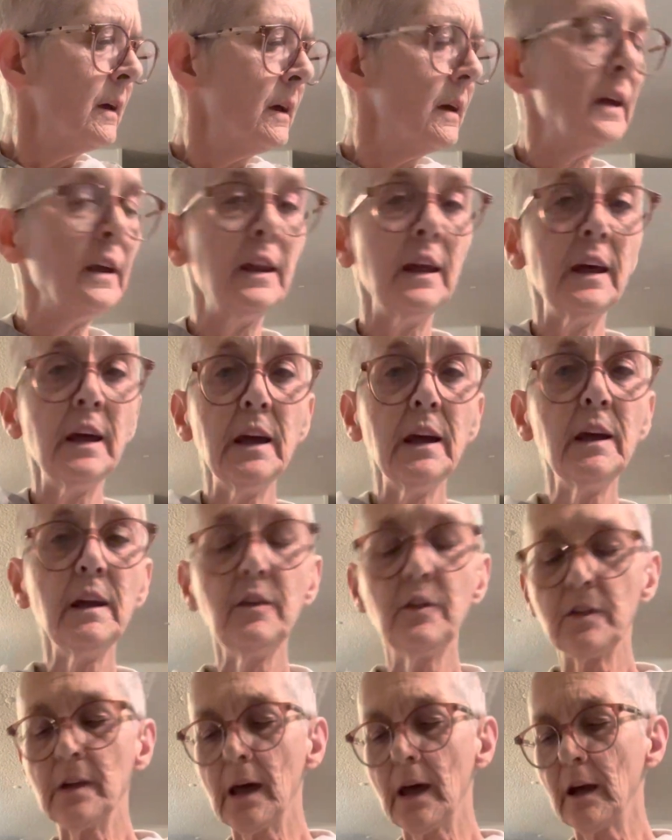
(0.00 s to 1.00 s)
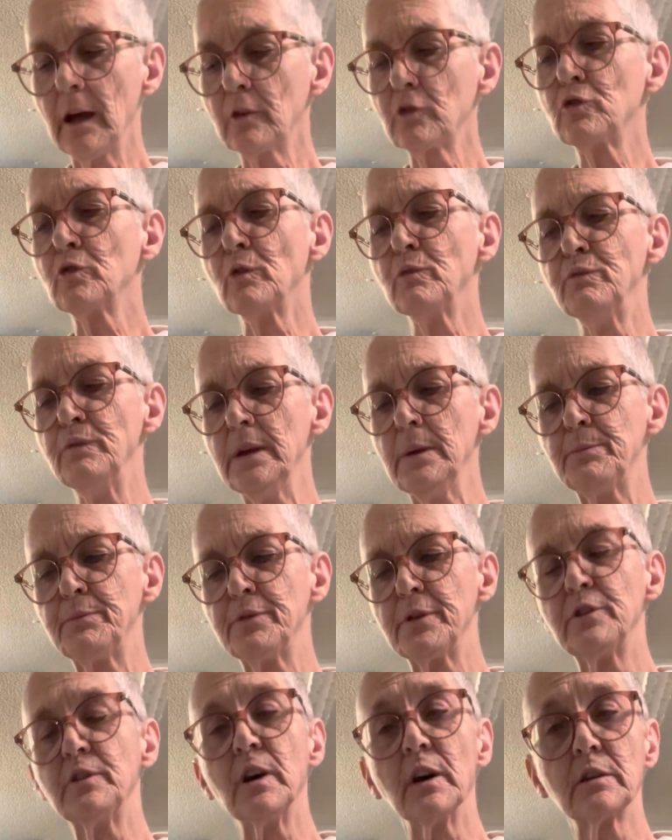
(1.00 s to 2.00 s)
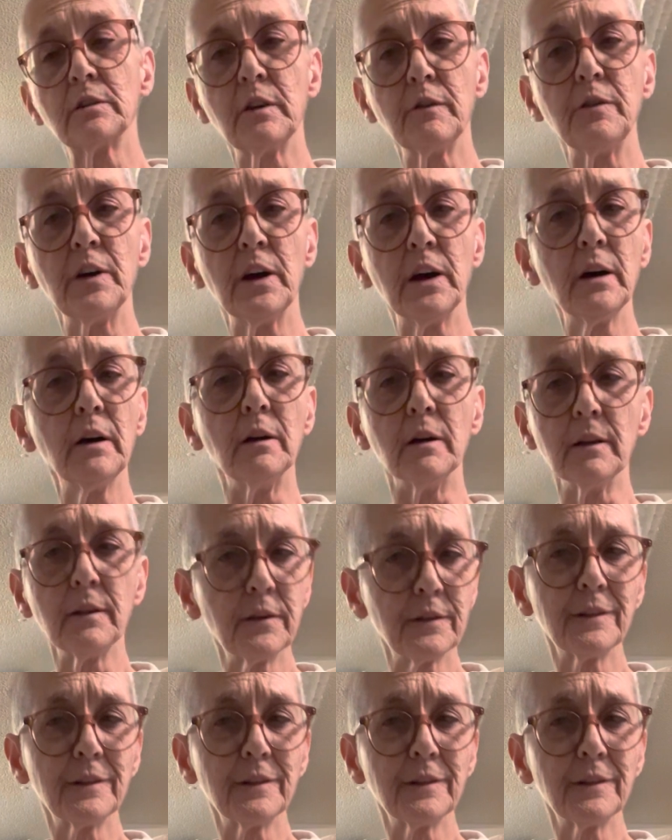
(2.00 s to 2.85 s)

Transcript: It aids in actual reproductive health.